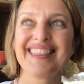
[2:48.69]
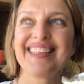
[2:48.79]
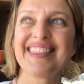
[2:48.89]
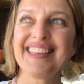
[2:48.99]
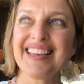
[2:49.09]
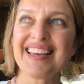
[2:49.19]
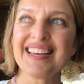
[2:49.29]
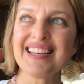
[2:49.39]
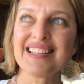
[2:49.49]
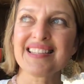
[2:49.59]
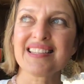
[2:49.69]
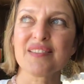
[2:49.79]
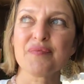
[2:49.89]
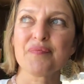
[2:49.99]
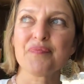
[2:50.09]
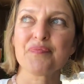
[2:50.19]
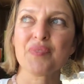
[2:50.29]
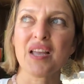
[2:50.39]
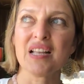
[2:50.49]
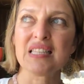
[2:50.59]
The thing is,
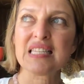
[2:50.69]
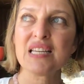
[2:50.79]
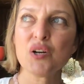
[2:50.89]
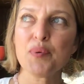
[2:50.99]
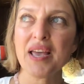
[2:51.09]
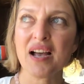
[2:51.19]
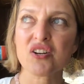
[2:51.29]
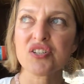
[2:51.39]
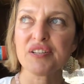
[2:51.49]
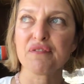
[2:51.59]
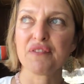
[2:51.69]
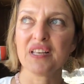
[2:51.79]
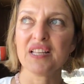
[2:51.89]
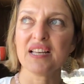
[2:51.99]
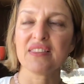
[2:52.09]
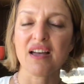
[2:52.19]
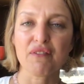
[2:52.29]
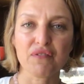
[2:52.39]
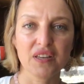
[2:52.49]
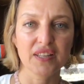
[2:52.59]
until we actually feel it,
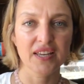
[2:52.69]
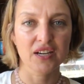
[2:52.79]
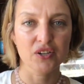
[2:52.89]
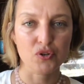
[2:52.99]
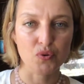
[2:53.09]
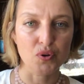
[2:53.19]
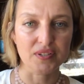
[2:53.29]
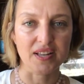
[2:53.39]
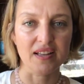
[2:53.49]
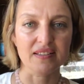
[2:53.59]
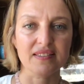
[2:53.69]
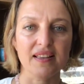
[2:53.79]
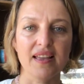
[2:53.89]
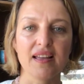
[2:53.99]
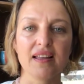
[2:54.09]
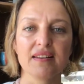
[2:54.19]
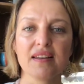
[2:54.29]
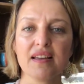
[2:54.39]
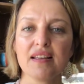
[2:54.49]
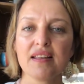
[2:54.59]
that feeling controls us, and
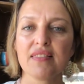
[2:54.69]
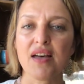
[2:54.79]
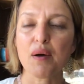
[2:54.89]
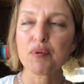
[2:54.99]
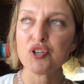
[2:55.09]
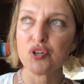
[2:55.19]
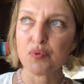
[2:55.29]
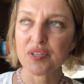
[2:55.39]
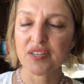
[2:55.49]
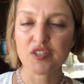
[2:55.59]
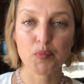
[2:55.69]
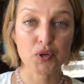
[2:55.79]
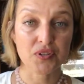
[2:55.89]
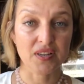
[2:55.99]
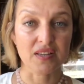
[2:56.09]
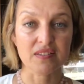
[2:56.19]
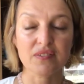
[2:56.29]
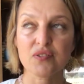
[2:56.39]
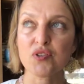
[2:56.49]
that which you resist persists.